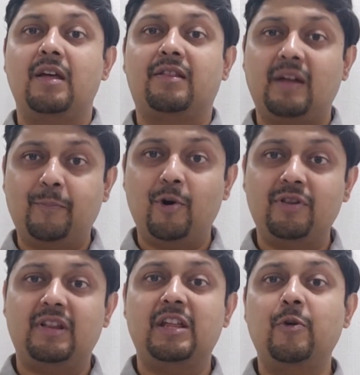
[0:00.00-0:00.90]

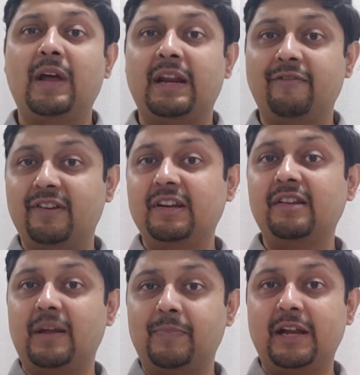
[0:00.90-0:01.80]
Suppose you are investing
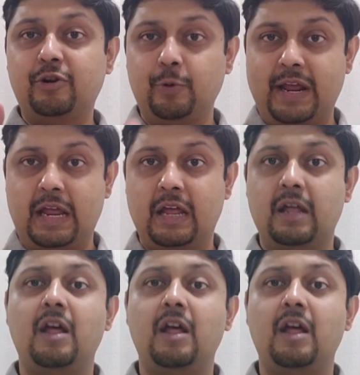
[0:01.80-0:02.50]
something today.